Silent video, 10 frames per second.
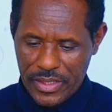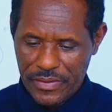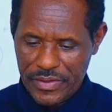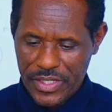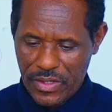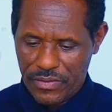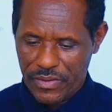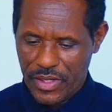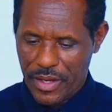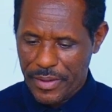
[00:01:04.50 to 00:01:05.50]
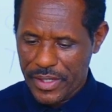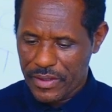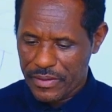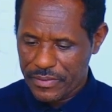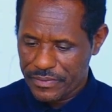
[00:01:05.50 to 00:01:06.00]
division of
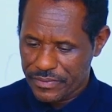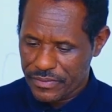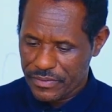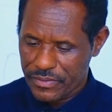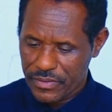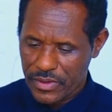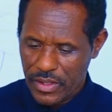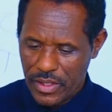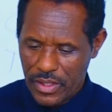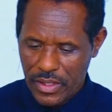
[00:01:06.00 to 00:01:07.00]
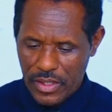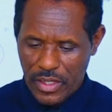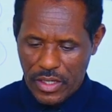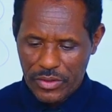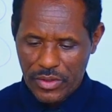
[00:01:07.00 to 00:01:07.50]
labor,
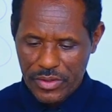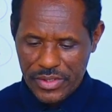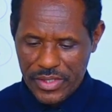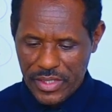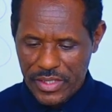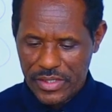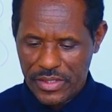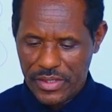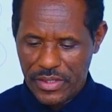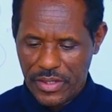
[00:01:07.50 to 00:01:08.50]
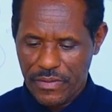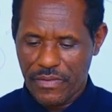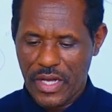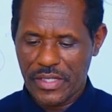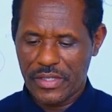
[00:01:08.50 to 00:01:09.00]
author studies,
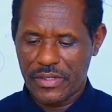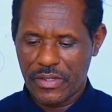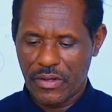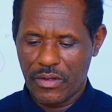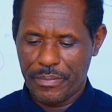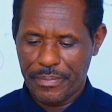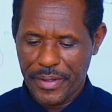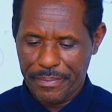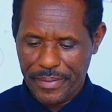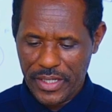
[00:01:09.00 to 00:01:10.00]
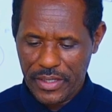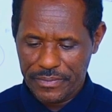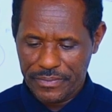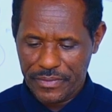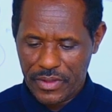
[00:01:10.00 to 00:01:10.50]
emphasis on
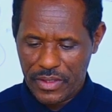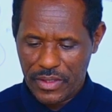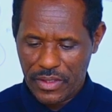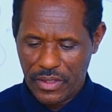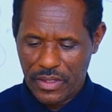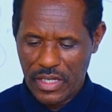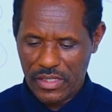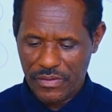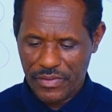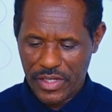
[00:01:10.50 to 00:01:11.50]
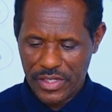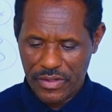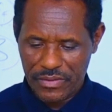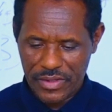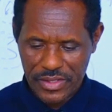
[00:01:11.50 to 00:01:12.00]
people, classification
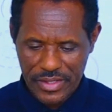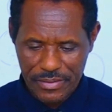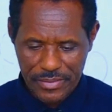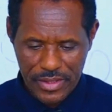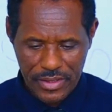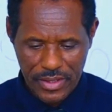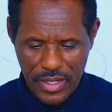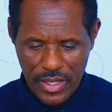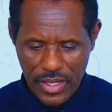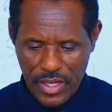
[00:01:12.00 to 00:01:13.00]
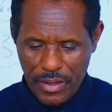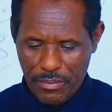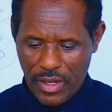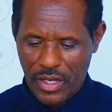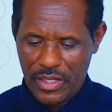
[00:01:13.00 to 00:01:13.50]
of systems,
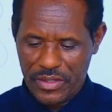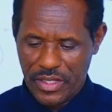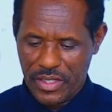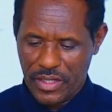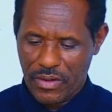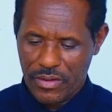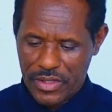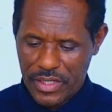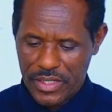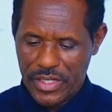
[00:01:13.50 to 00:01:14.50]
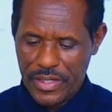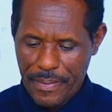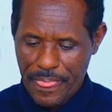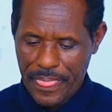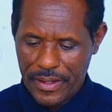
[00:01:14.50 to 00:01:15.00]
balance and
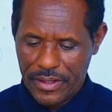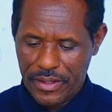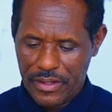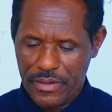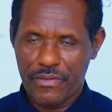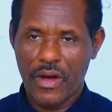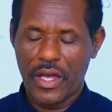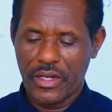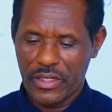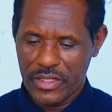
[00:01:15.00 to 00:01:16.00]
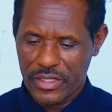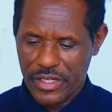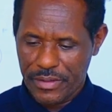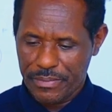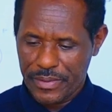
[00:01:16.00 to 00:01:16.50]
coordination, define
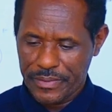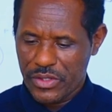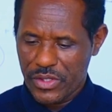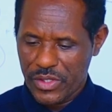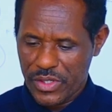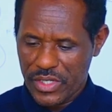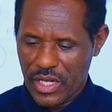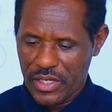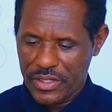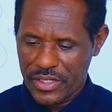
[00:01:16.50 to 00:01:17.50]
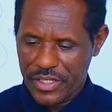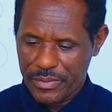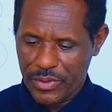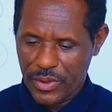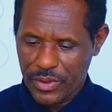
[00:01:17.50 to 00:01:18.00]
leadership, situational leadership
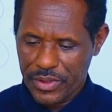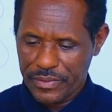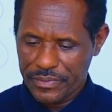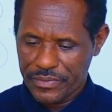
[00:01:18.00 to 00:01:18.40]
theory,